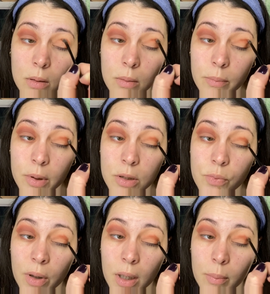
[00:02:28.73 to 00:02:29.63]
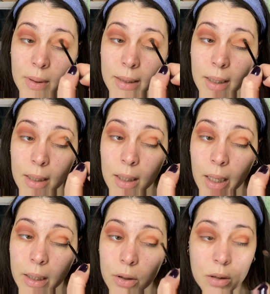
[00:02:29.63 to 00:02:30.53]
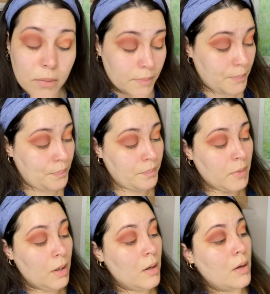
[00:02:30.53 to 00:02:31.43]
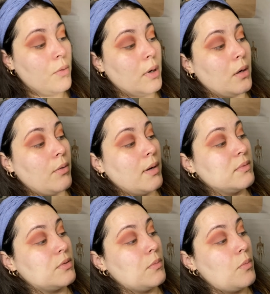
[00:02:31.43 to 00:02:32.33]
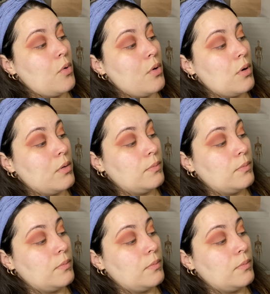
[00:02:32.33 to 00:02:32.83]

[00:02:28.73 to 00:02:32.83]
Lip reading: because we're gonna blend it later. I'm gonna grab some more